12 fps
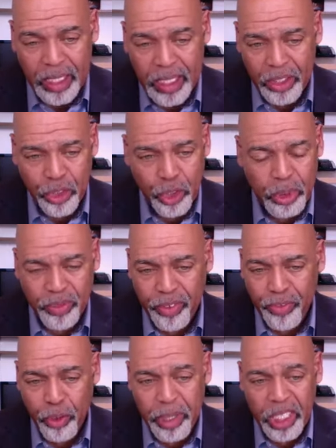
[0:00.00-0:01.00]
in terms of
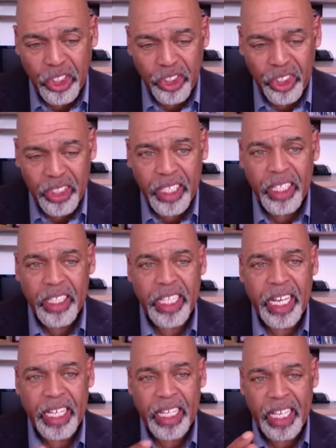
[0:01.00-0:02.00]
information,
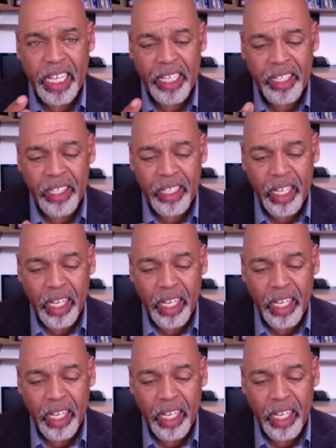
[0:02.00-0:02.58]
that can